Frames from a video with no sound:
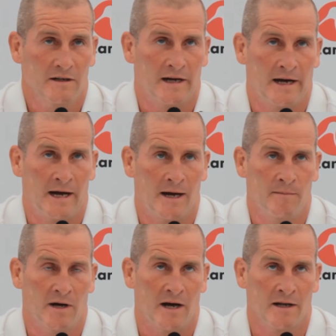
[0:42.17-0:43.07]

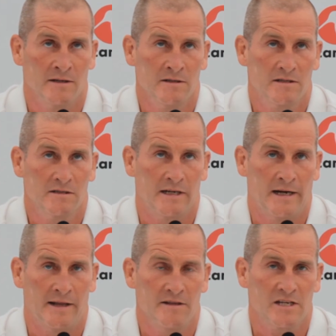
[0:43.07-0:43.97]
In
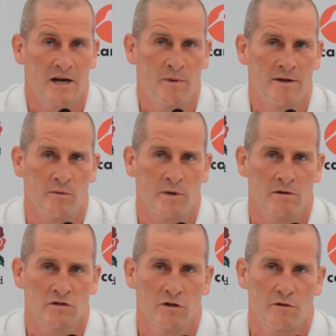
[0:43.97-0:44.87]
the same way that we
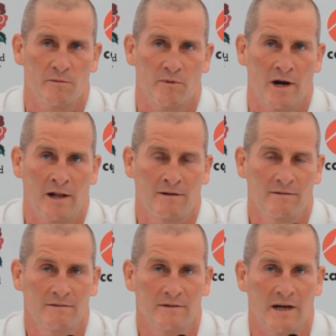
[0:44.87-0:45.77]
used Luther
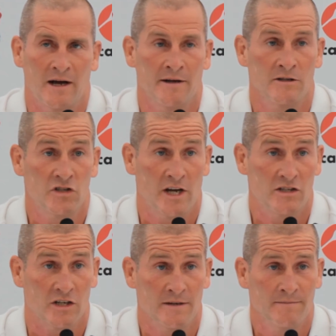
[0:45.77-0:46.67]
Burrell and
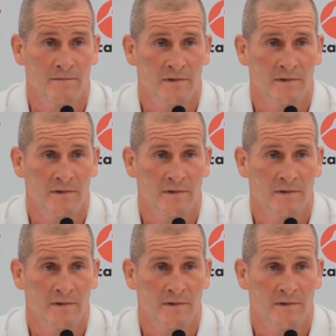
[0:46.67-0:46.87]
JJ